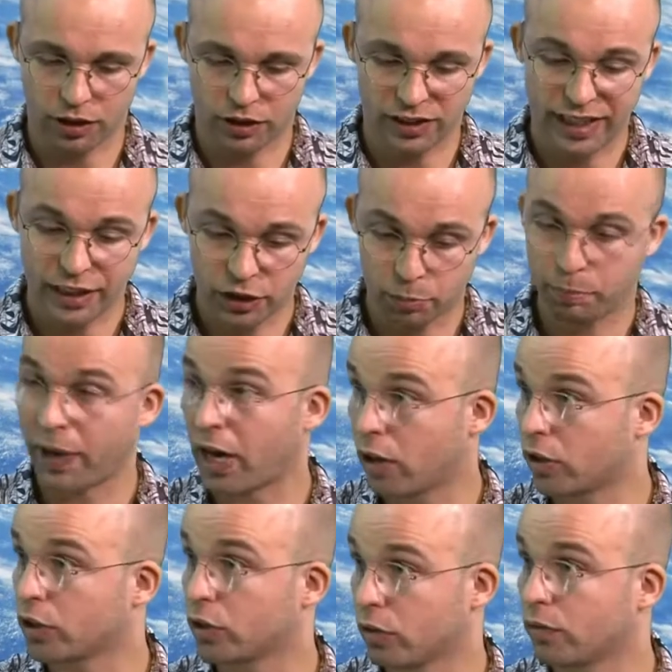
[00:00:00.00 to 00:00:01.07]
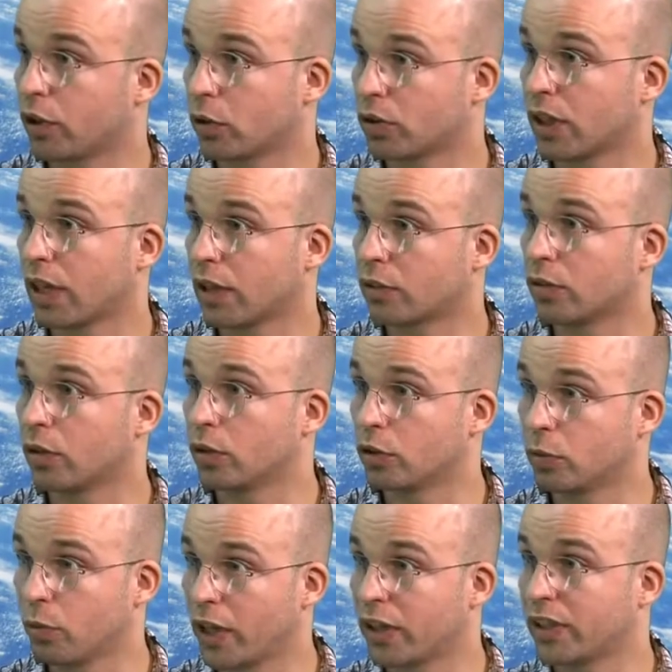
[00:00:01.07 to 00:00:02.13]
takes pairs of those electrodes
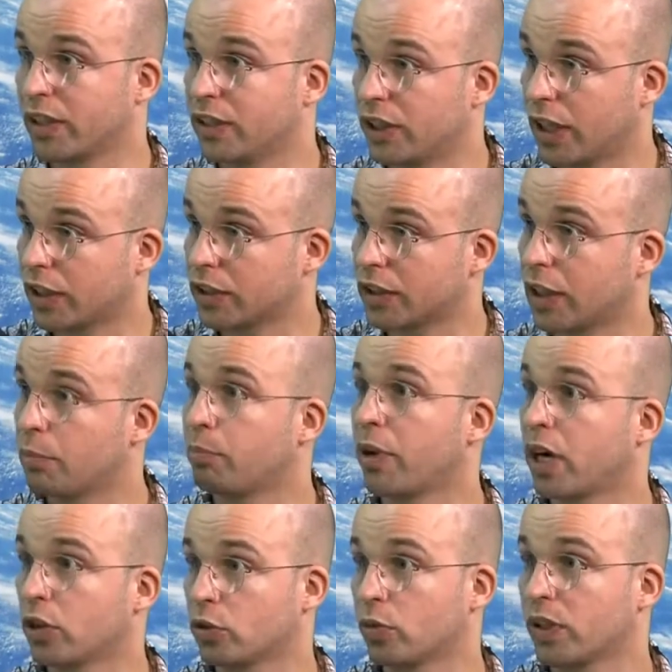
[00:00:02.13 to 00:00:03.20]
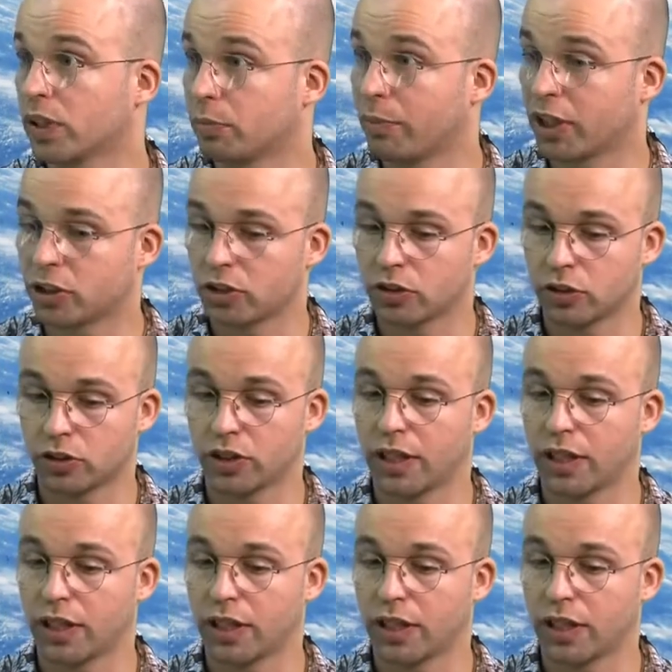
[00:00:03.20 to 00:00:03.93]
where it injects and pairs where it measures.